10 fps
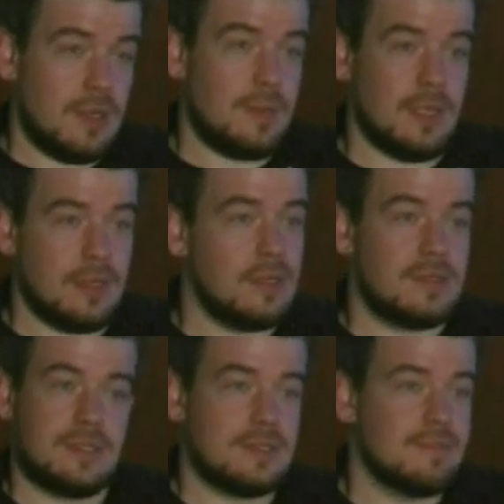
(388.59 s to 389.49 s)
I mean,
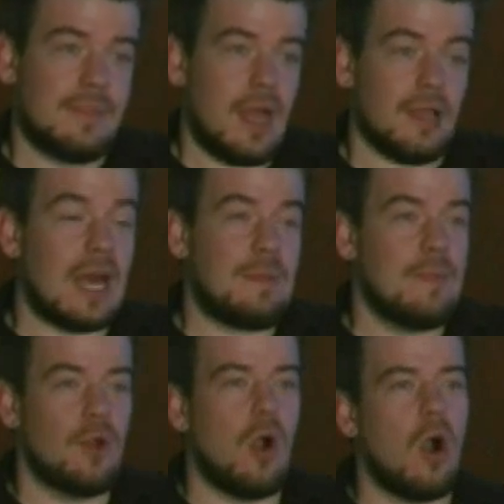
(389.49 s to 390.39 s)
it's a lot of
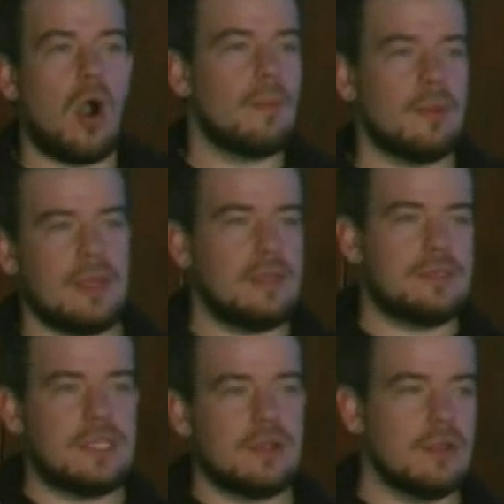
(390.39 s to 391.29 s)
people go, oh, I'm going to be
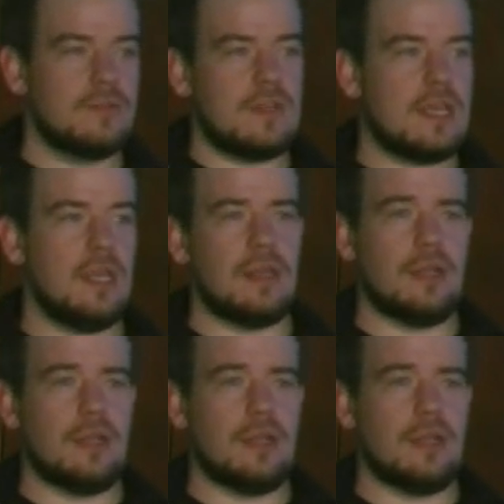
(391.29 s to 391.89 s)
secret, sneaky.